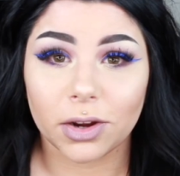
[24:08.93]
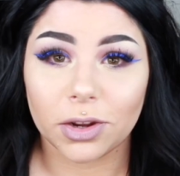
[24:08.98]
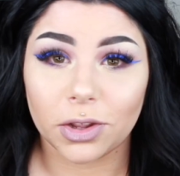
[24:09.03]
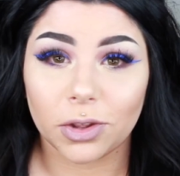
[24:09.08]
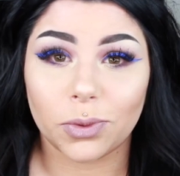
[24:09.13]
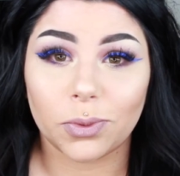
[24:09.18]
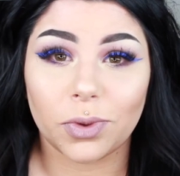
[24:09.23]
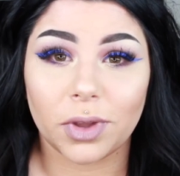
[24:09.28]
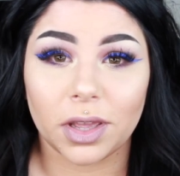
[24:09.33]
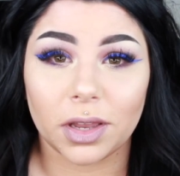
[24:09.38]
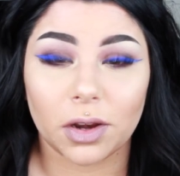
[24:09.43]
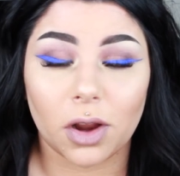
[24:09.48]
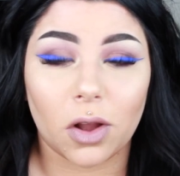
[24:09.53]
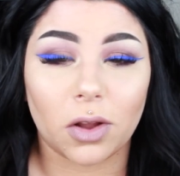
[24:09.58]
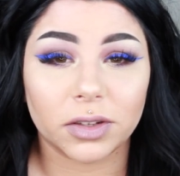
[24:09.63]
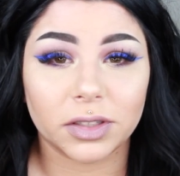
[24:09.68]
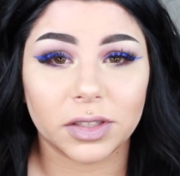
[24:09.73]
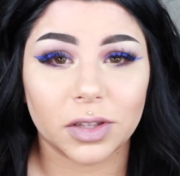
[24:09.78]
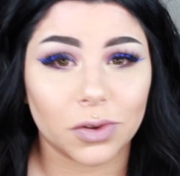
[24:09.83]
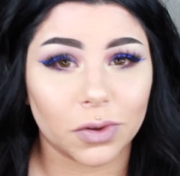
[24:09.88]
You can
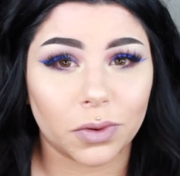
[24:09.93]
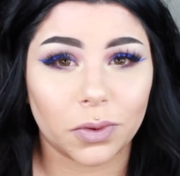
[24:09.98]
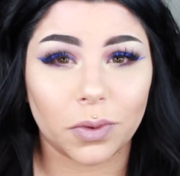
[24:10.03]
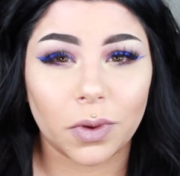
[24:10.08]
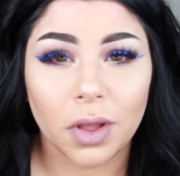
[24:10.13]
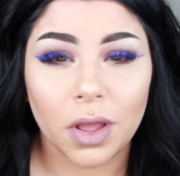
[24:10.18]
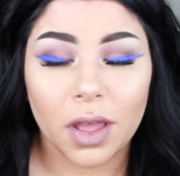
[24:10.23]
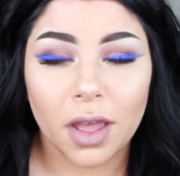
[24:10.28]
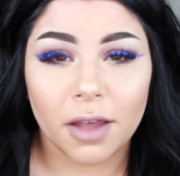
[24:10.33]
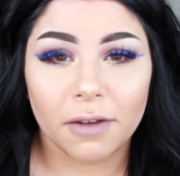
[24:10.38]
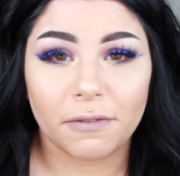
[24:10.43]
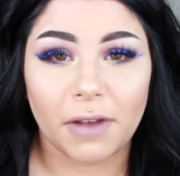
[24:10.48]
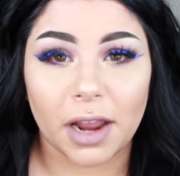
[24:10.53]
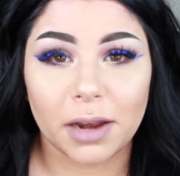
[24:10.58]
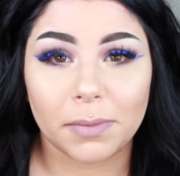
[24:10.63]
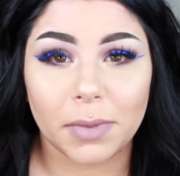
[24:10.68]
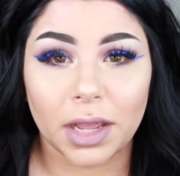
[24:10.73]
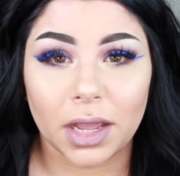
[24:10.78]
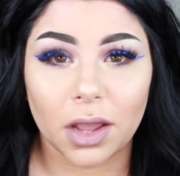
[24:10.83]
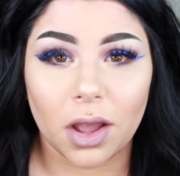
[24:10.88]
also
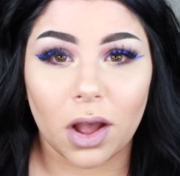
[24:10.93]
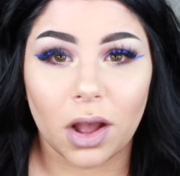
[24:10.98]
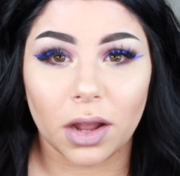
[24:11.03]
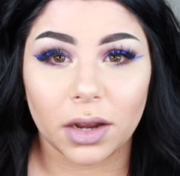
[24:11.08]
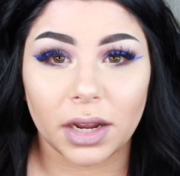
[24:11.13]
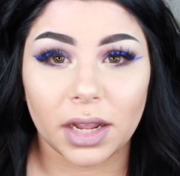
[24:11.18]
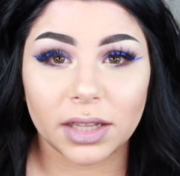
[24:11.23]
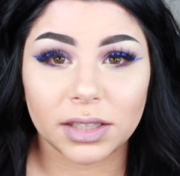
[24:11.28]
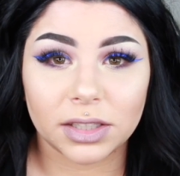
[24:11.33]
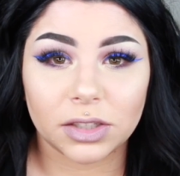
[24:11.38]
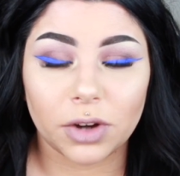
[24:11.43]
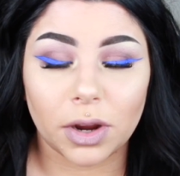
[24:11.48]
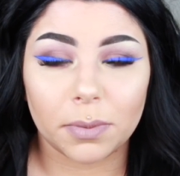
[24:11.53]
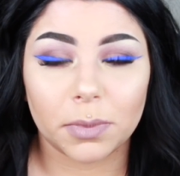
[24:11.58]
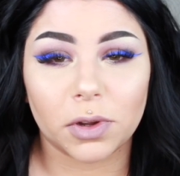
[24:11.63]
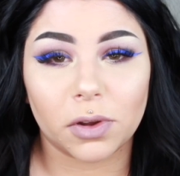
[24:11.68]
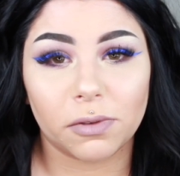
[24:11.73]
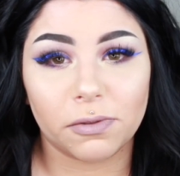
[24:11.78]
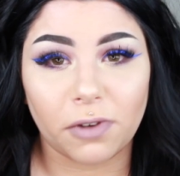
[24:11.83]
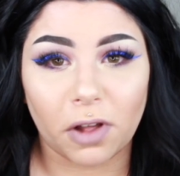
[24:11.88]
find me on
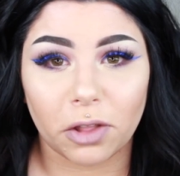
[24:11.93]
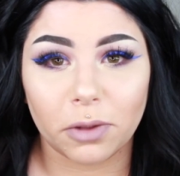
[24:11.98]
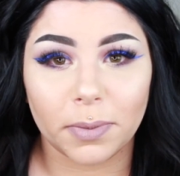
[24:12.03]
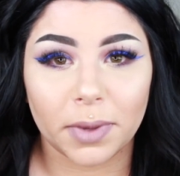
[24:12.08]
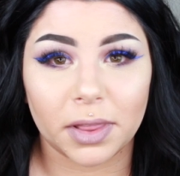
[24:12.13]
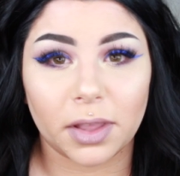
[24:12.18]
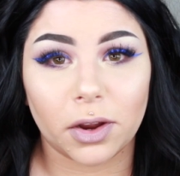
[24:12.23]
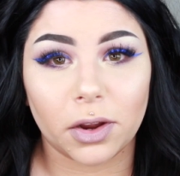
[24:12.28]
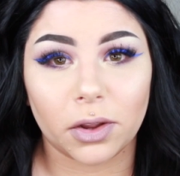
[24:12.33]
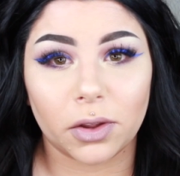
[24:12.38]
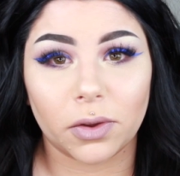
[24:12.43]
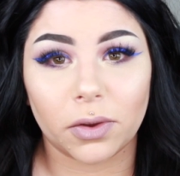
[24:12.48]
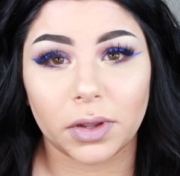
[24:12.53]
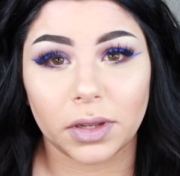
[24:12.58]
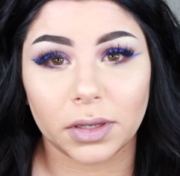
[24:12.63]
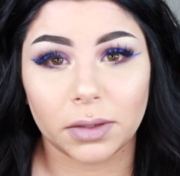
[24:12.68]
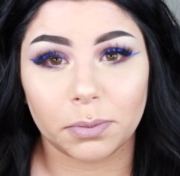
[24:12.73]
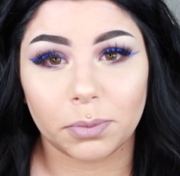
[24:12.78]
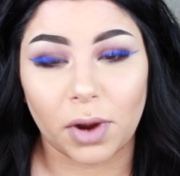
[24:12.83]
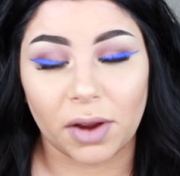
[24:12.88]
Instagram. You can follow me there. You
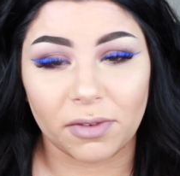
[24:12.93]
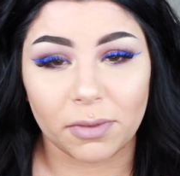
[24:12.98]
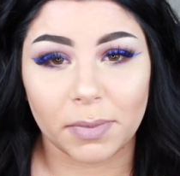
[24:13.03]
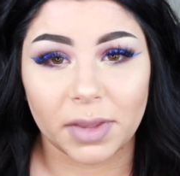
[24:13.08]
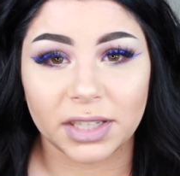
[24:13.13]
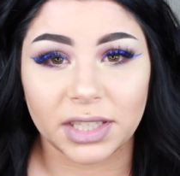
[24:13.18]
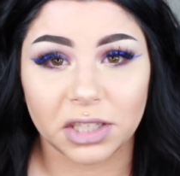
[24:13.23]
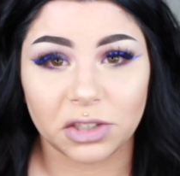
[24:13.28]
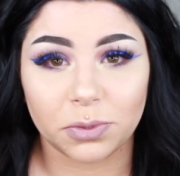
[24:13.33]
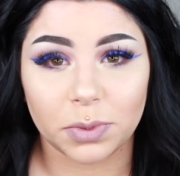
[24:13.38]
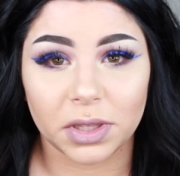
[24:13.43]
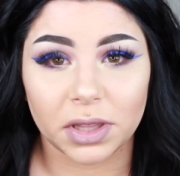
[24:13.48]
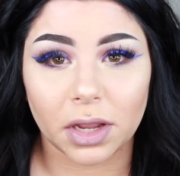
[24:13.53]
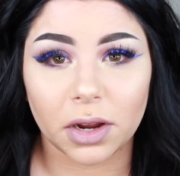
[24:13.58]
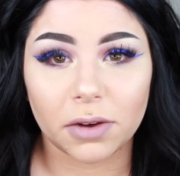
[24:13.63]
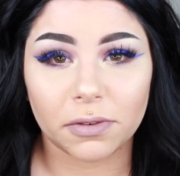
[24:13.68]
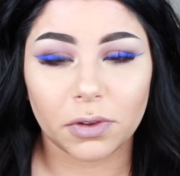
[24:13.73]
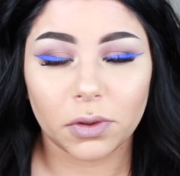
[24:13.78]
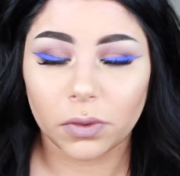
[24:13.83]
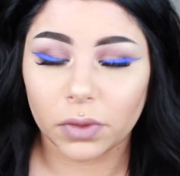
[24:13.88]
can private message me
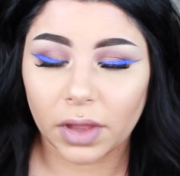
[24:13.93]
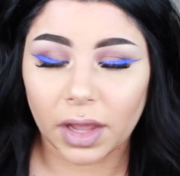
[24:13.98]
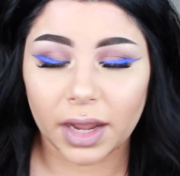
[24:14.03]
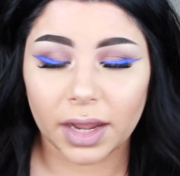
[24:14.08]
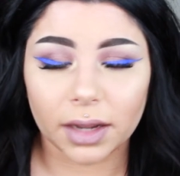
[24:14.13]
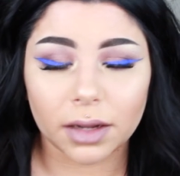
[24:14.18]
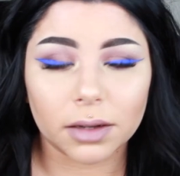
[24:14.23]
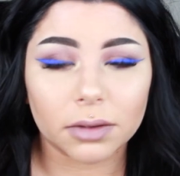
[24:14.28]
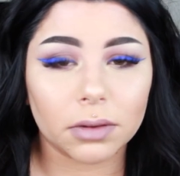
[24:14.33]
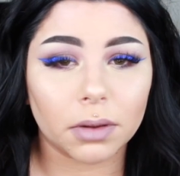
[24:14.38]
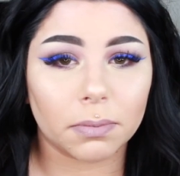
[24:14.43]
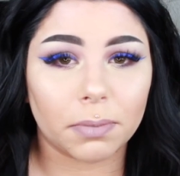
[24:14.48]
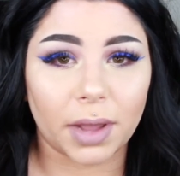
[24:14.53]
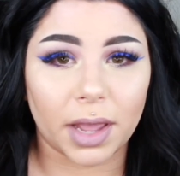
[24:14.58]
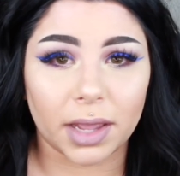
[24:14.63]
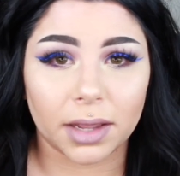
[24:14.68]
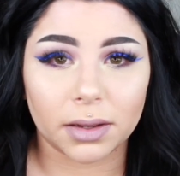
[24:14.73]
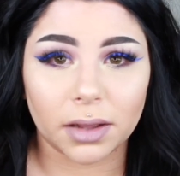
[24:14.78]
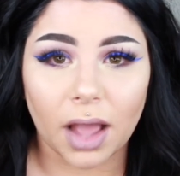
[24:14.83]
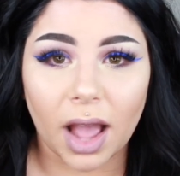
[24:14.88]
there if you'd like,
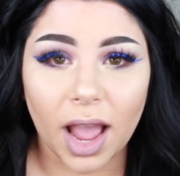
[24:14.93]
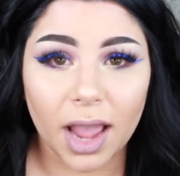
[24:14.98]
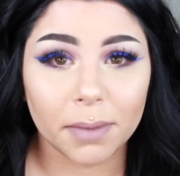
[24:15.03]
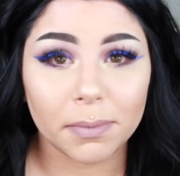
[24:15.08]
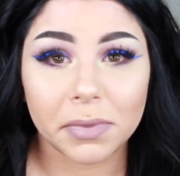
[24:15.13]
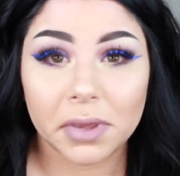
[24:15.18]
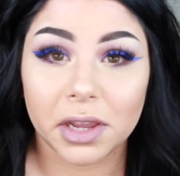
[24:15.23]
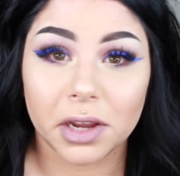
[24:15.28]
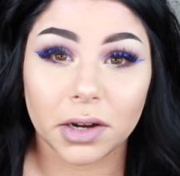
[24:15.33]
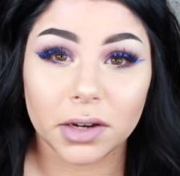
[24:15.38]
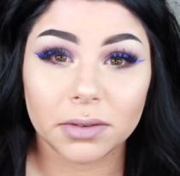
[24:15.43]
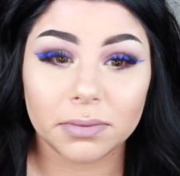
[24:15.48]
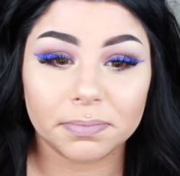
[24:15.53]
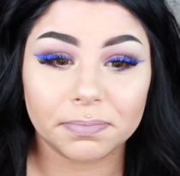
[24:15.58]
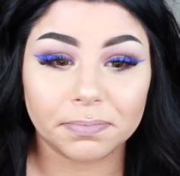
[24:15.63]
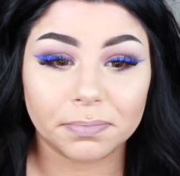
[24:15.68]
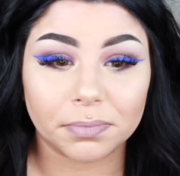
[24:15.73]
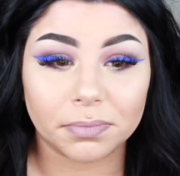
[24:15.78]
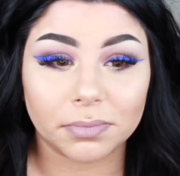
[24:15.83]
but I'm here.